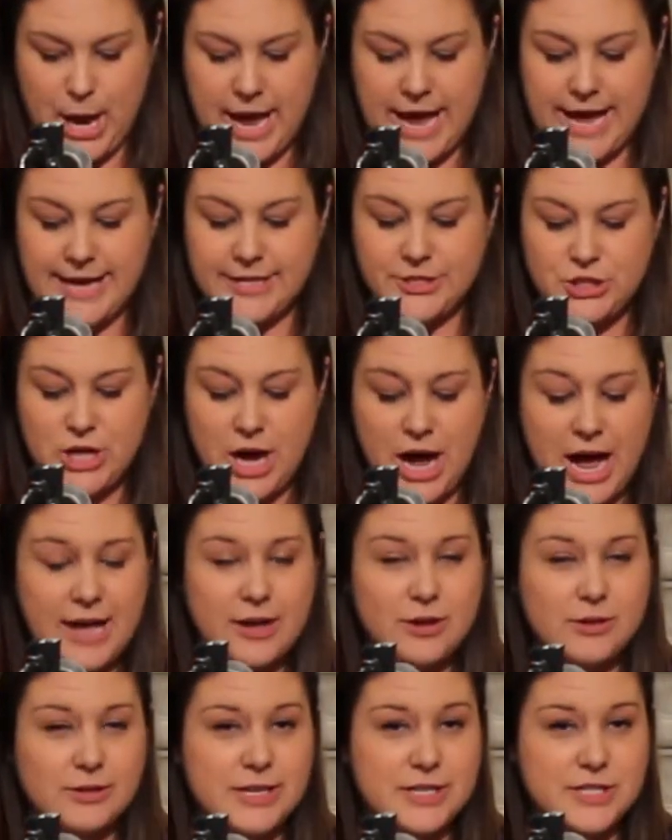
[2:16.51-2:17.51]
A
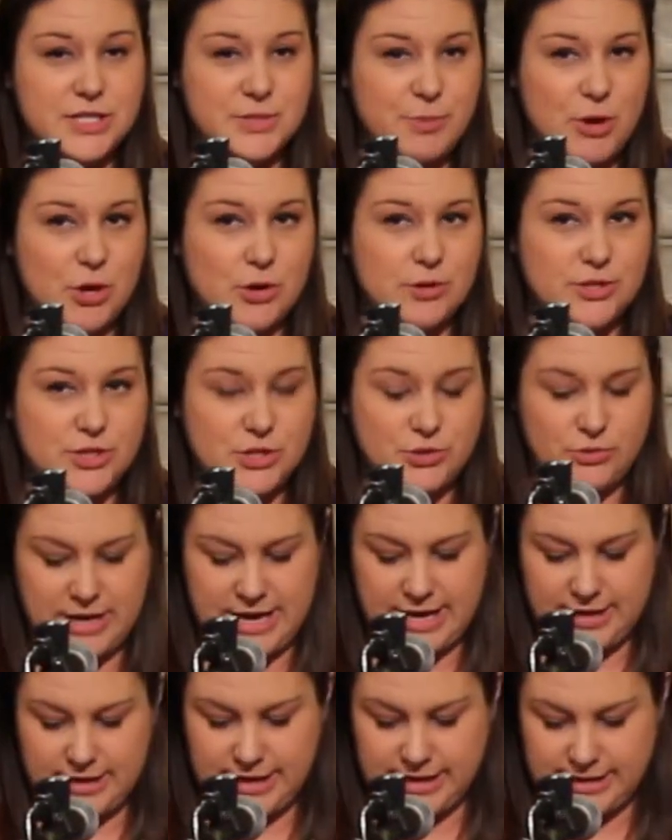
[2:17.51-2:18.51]
child exposed to
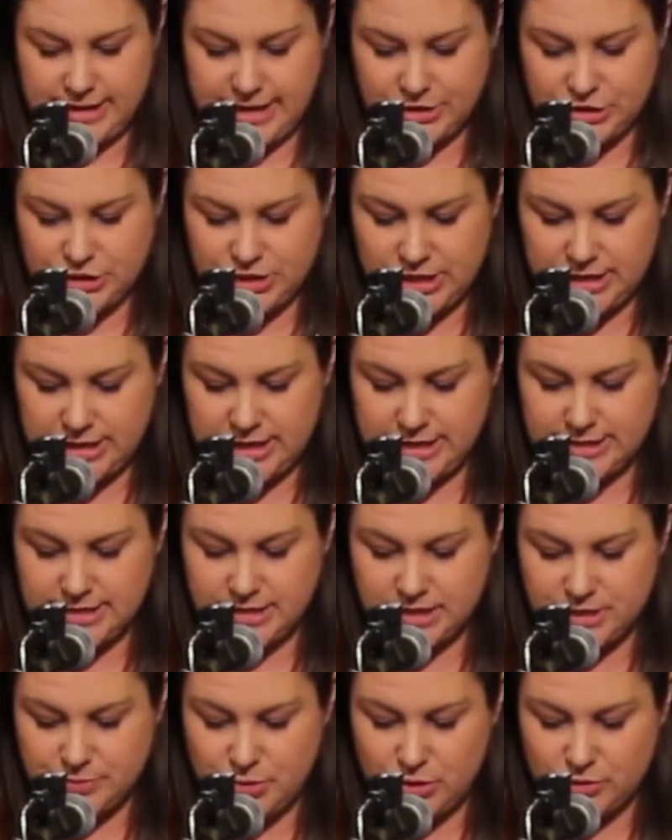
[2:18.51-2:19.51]
alienation is
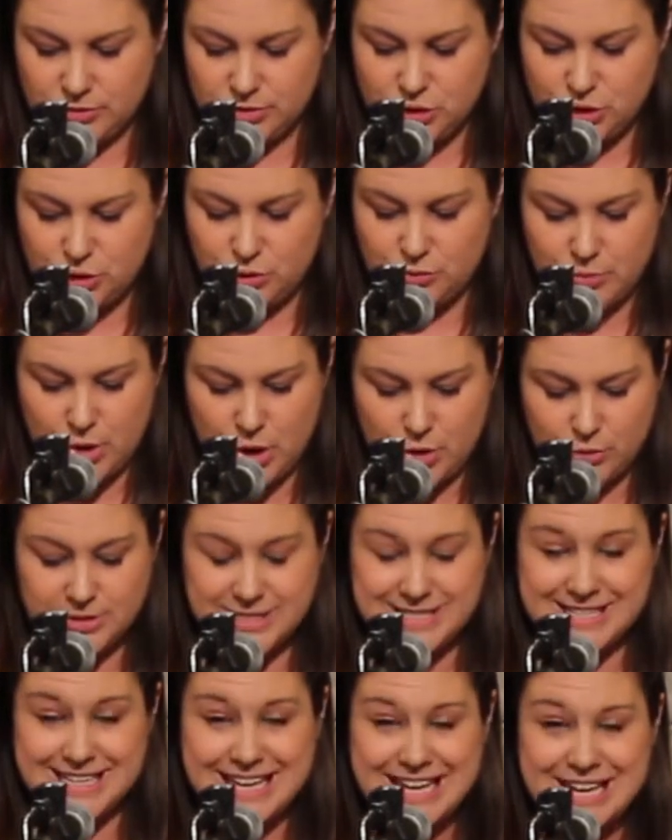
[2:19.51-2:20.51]
exposed to
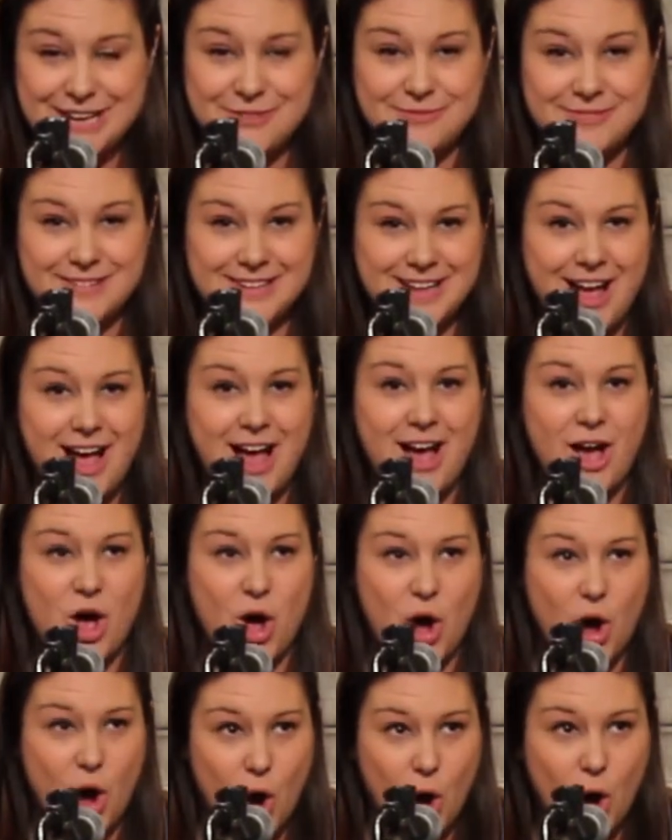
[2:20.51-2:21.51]
most, if
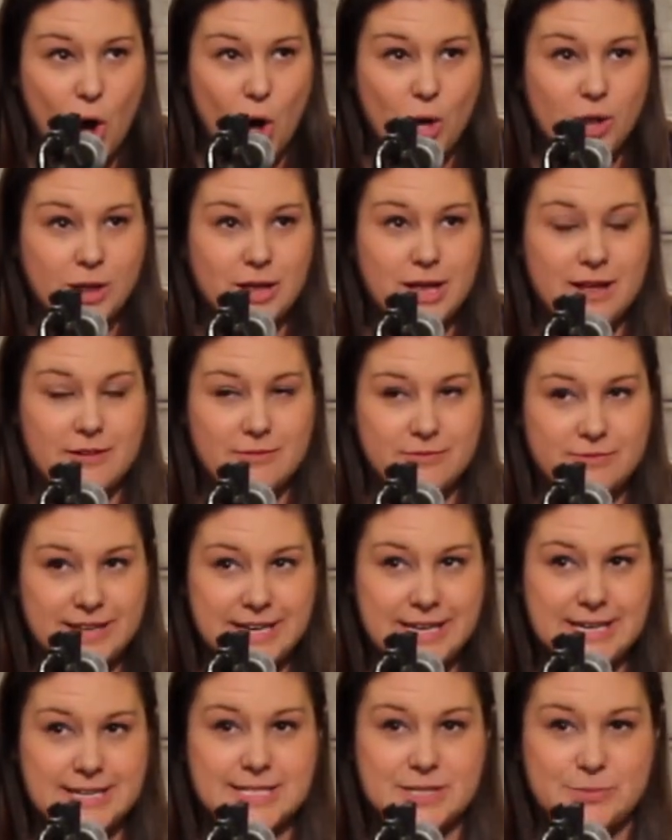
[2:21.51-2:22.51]
not all, of
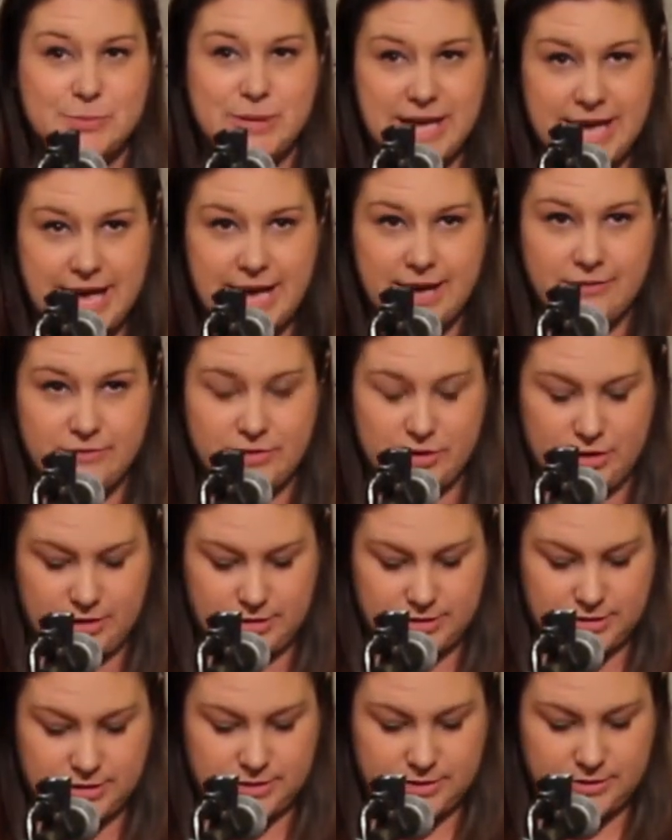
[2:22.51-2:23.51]
these
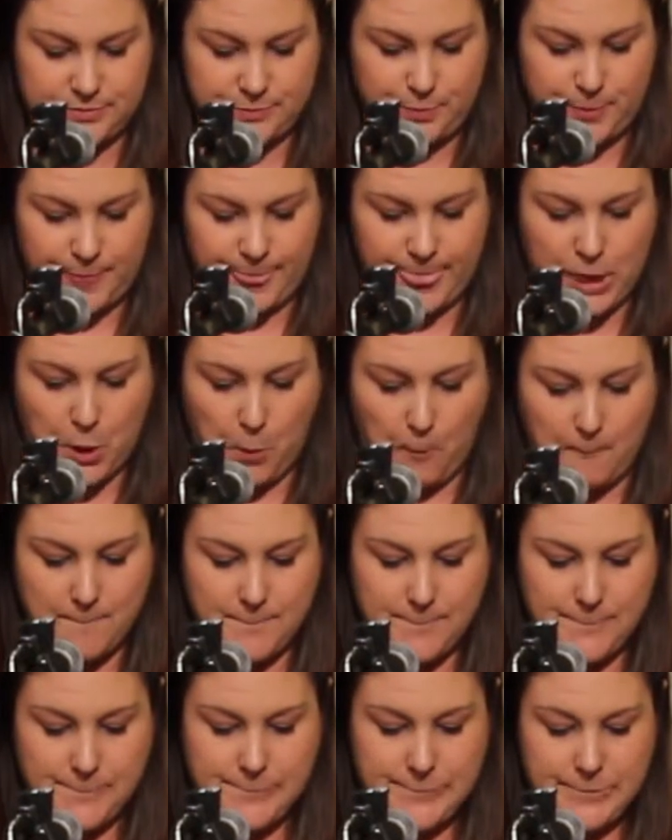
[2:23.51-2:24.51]
behaviors.
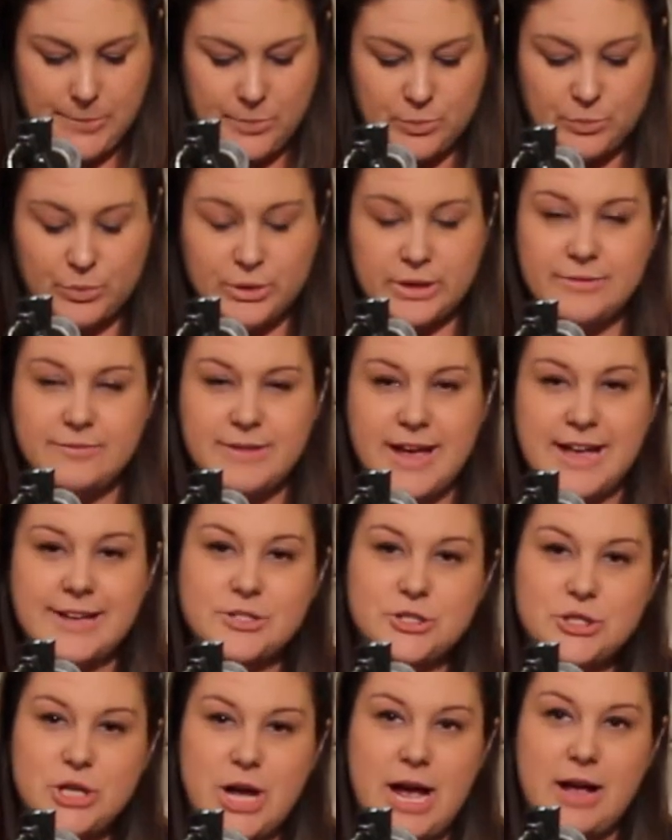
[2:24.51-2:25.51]

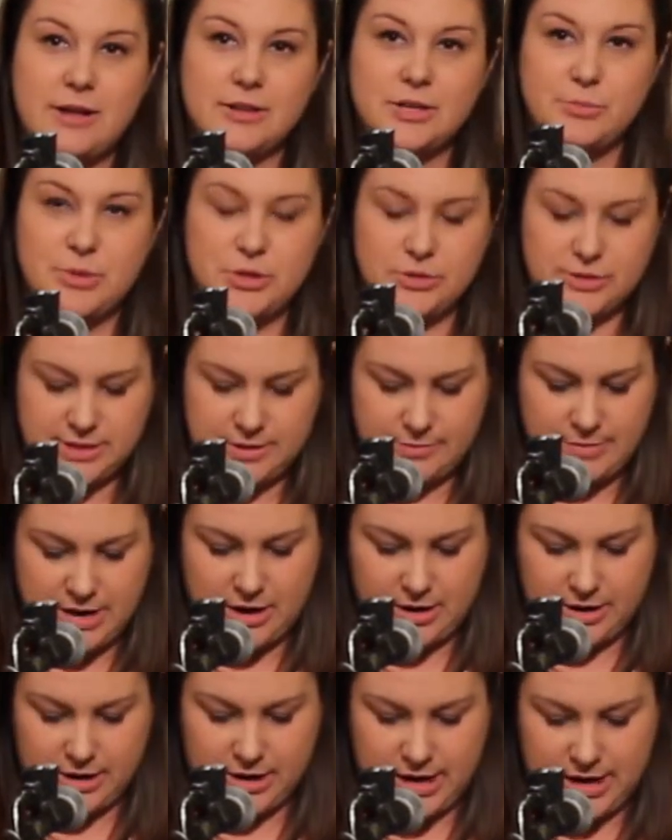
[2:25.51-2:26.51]
Prevent Child Abuse
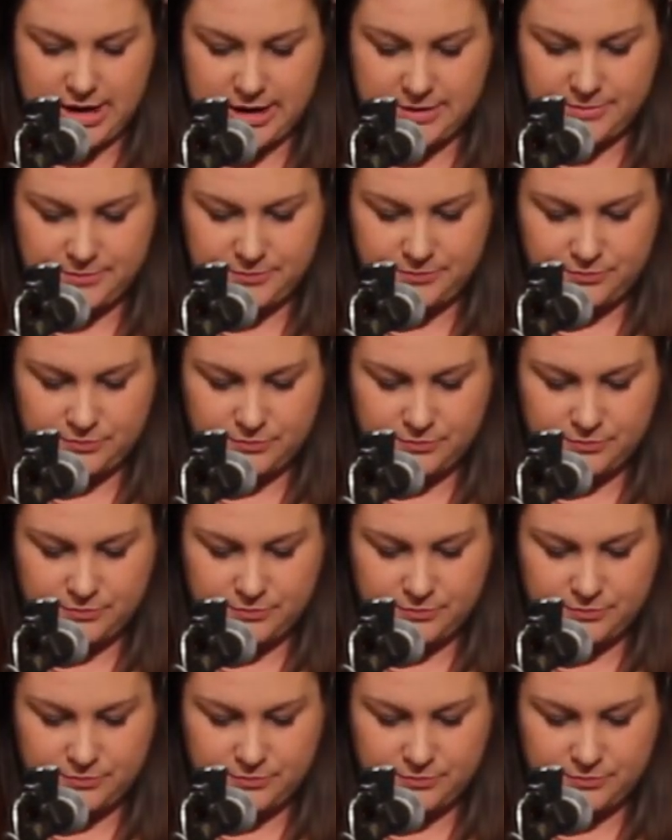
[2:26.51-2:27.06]
America,